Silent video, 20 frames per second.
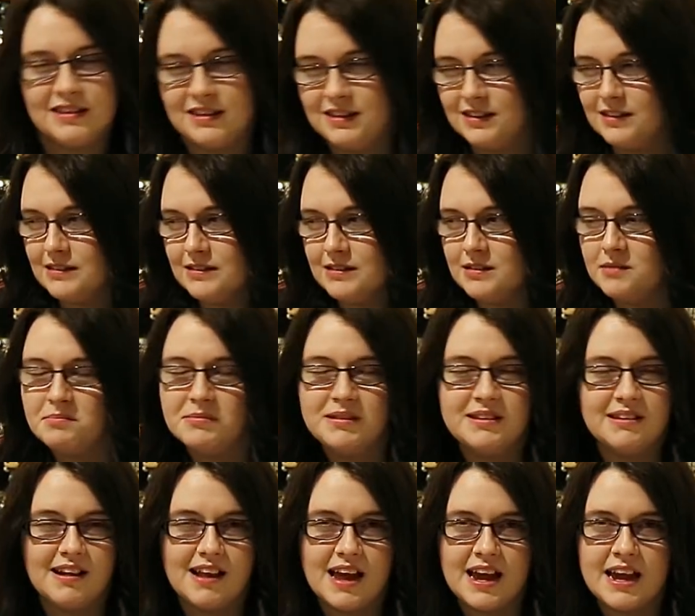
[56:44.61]
and some
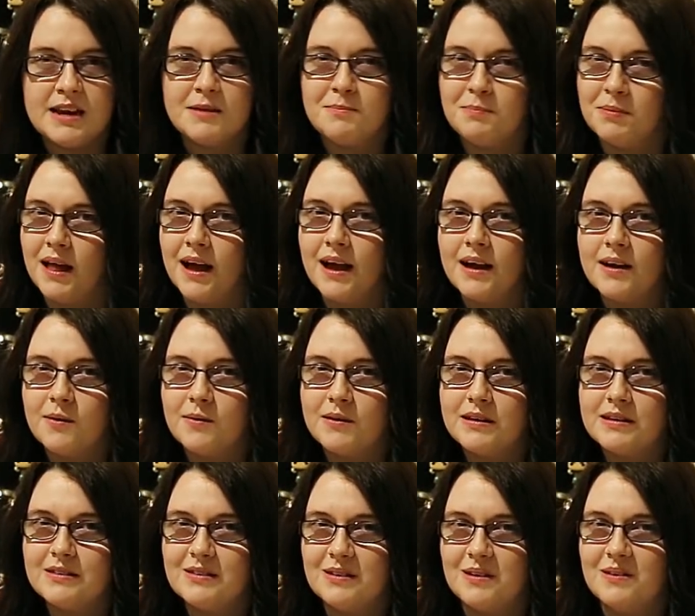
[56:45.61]
delayed
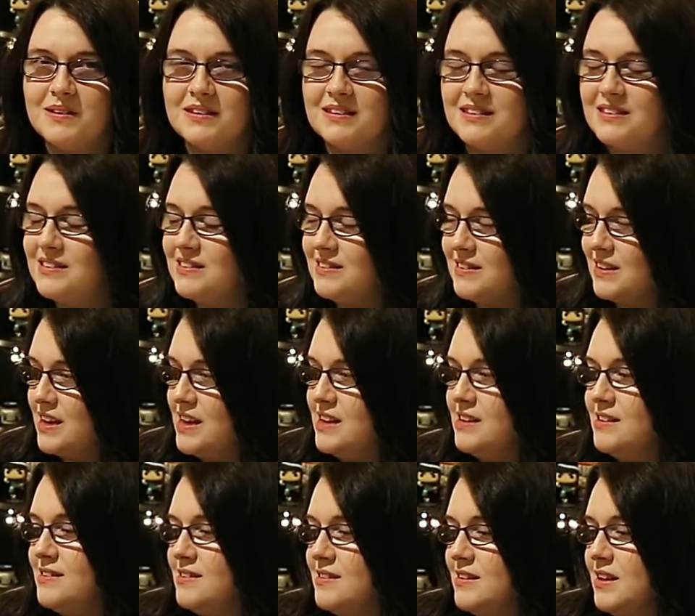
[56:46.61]
Blackwell's orders that
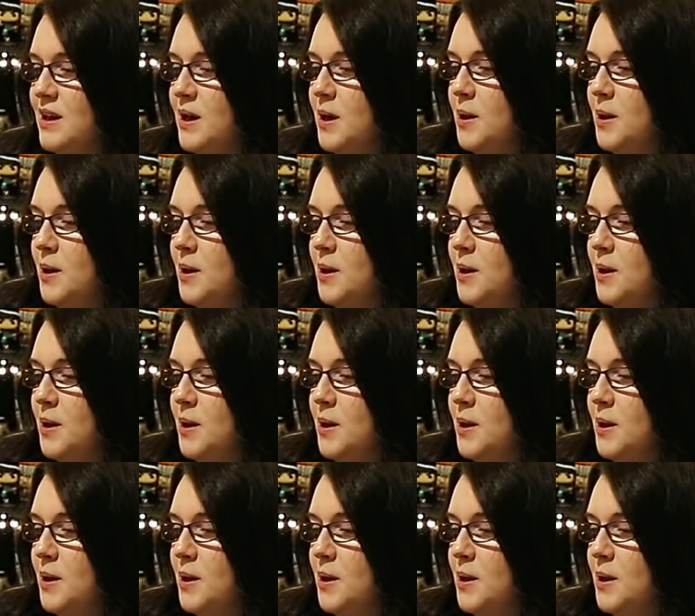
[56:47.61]
it's